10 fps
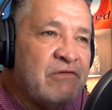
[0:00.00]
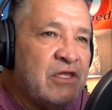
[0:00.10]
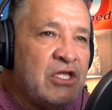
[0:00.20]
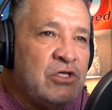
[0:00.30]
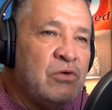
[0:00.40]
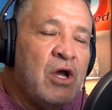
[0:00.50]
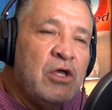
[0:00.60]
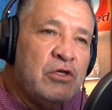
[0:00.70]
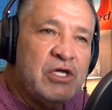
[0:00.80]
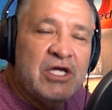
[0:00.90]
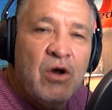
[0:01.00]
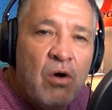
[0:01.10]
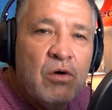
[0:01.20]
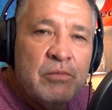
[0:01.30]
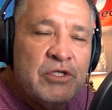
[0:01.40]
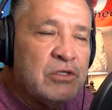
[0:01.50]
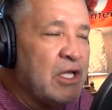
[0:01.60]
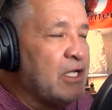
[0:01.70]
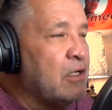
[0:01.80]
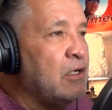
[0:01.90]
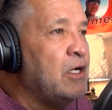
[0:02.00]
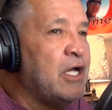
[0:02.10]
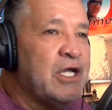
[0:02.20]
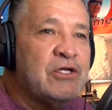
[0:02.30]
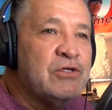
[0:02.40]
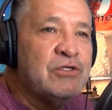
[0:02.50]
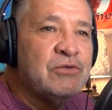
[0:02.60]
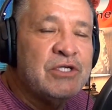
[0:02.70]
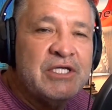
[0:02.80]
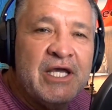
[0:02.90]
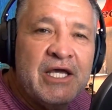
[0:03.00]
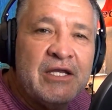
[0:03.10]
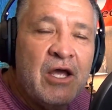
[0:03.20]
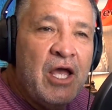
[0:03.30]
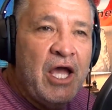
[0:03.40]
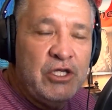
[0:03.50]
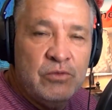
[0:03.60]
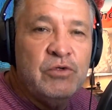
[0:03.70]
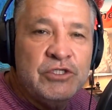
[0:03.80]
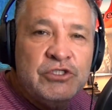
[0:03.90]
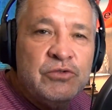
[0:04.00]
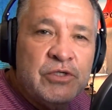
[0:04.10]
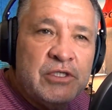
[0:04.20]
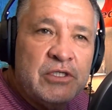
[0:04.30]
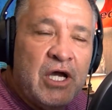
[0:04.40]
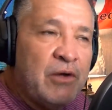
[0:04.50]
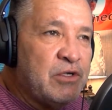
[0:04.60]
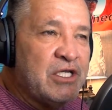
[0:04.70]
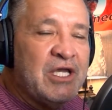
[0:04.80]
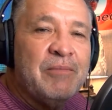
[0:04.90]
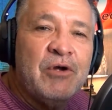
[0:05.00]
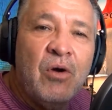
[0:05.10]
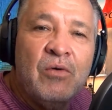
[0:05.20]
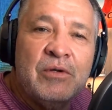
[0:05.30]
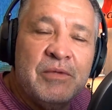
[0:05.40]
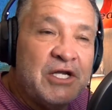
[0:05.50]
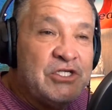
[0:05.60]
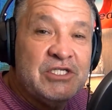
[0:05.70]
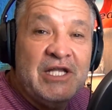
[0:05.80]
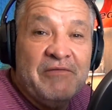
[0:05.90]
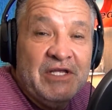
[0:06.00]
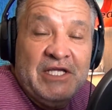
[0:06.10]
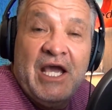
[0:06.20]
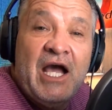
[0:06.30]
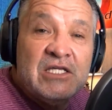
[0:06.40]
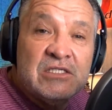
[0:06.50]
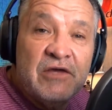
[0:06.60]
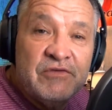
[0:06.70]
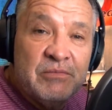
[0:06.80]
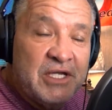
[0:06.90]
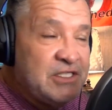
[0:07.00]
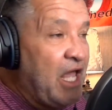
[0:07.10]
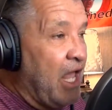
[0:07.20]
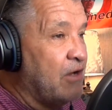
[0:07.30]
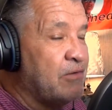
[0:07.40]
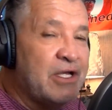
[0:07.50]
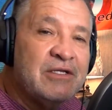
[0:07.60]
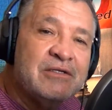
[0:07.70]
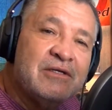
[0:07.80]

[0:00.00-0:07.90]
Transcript: And then you get home and you're like, I couldn't do it again. And you would do it. I would have kept going, but I just didn't have any gas left in my tank, right?